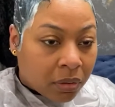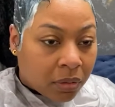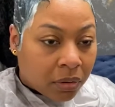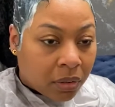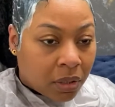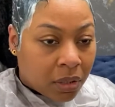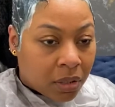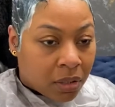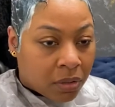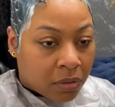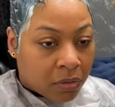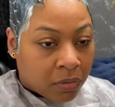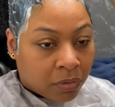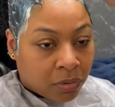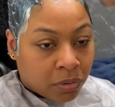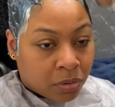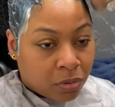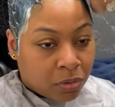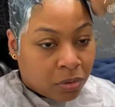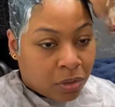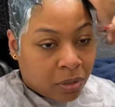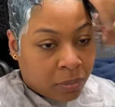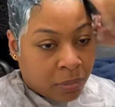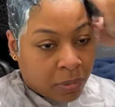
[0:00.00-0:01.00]
It's so
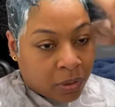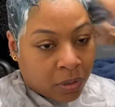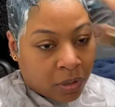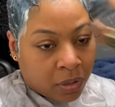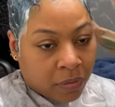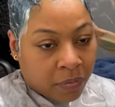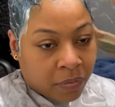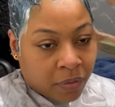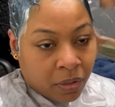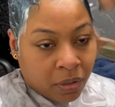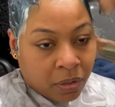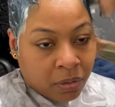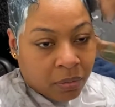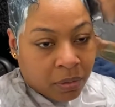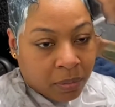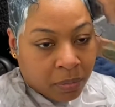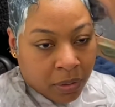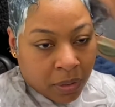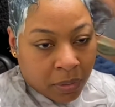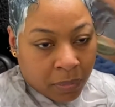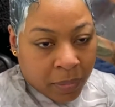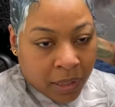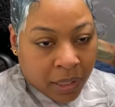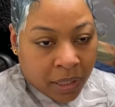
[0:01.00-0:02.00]
important to mold
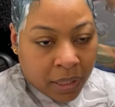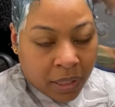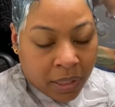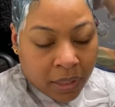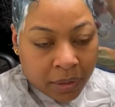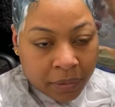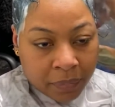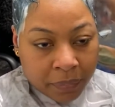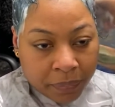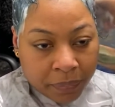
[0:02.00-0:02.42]
correctly.